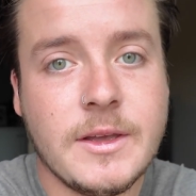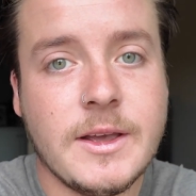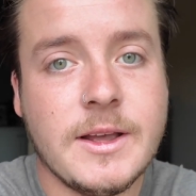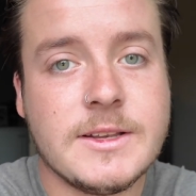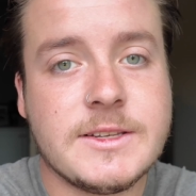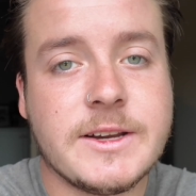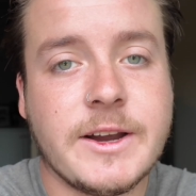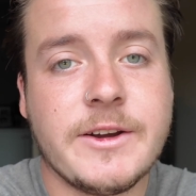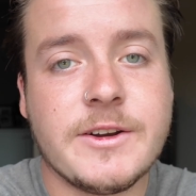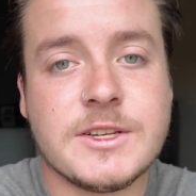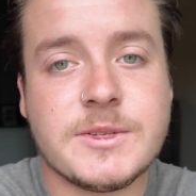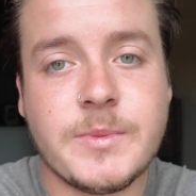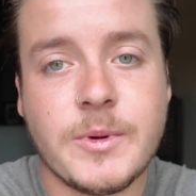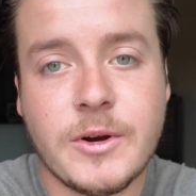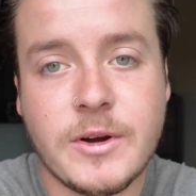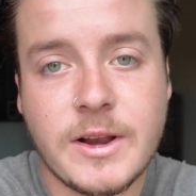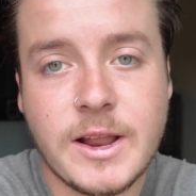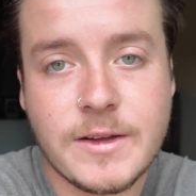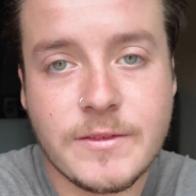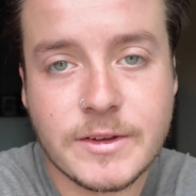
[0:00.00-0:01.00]
It's how your
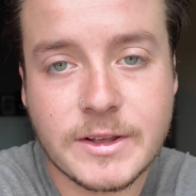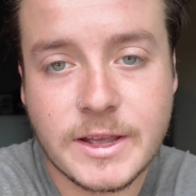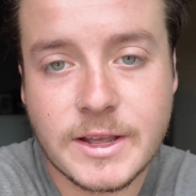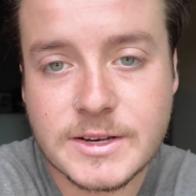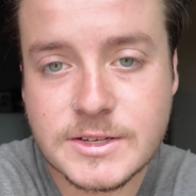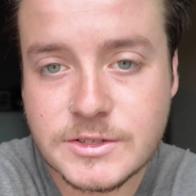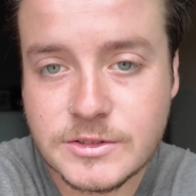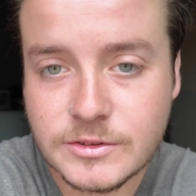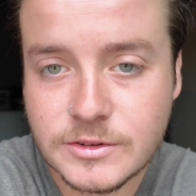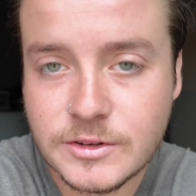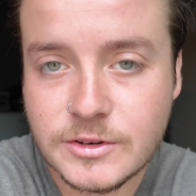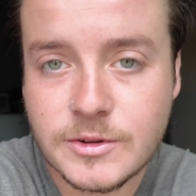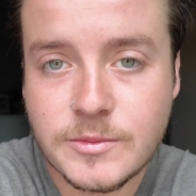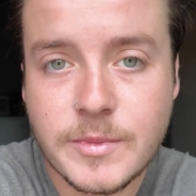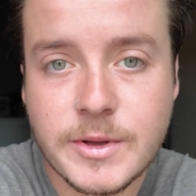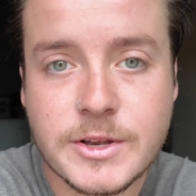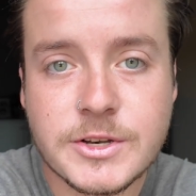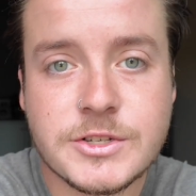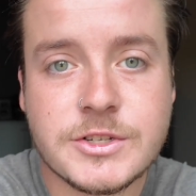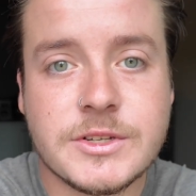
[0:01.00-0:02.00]
spirit navigates through the
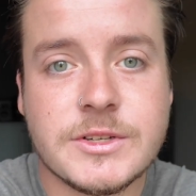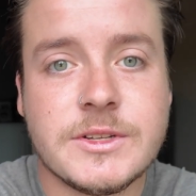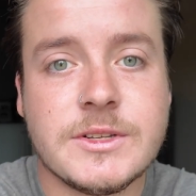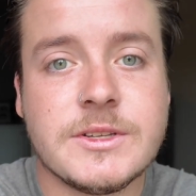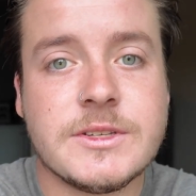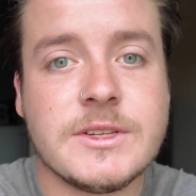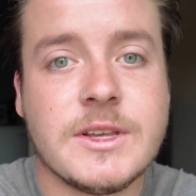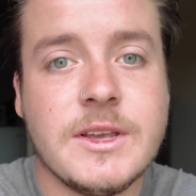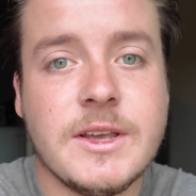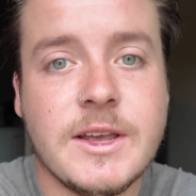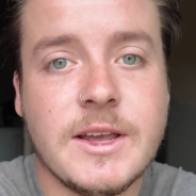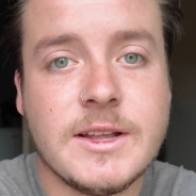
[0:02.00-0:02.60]
dimensions.